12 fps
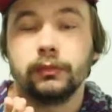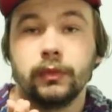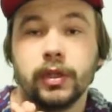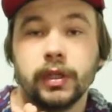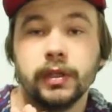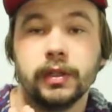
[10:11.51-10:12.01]

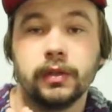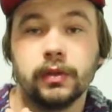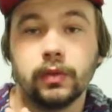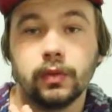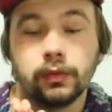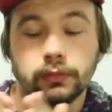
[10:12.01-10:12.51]
You can
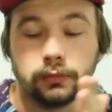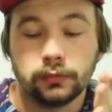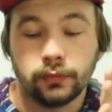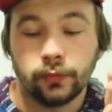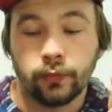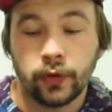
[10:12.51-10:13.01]
do
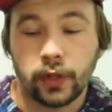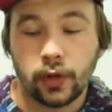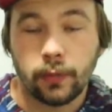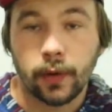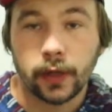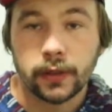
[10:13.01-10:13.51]
video
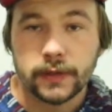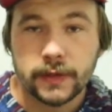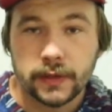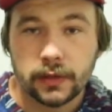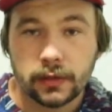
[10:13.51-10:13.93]
parts.